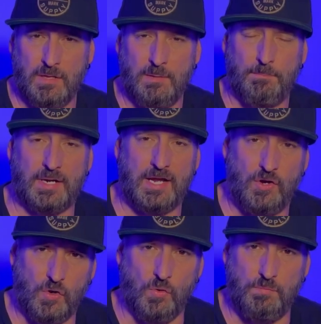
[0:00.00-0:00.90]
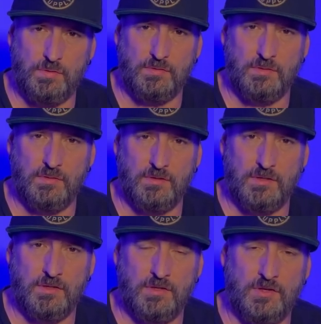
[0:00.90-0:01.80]
But I hope
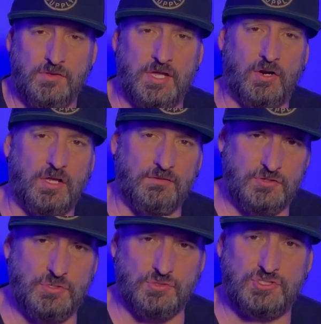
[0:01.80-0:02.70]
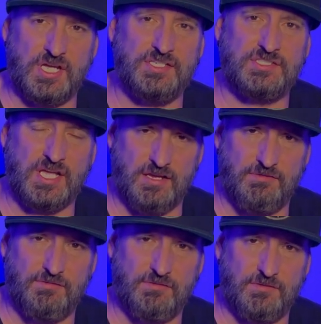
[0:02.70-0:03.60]
that all of you stay safe.
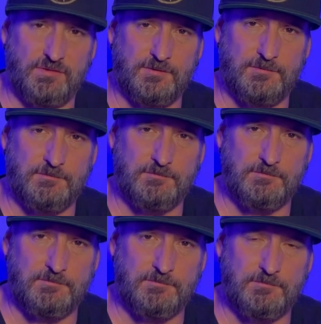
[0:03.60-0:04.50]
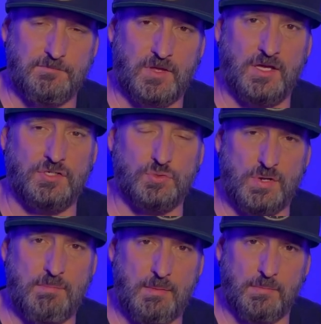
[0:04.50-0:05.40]
And to
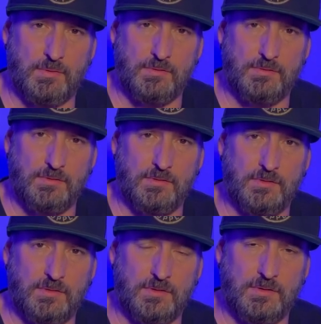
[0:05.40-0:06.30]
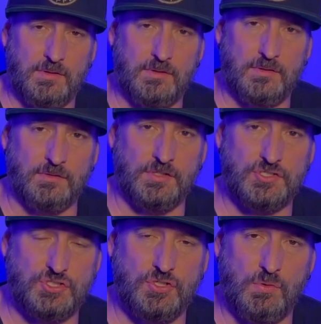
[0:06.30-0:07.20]
remember, let's
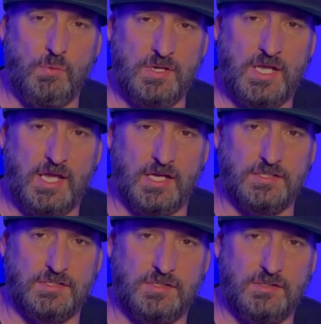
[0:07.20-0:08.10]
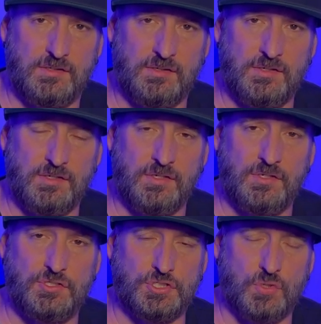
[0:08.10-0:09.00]
do what we can
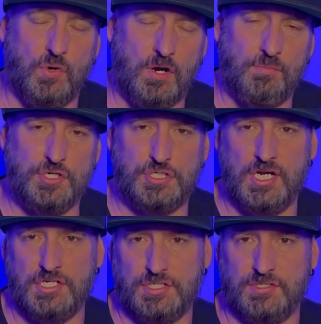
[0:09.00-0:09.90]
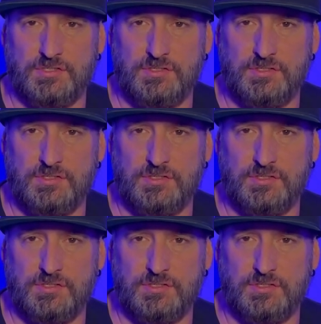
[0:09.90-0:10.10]
to show our appreciation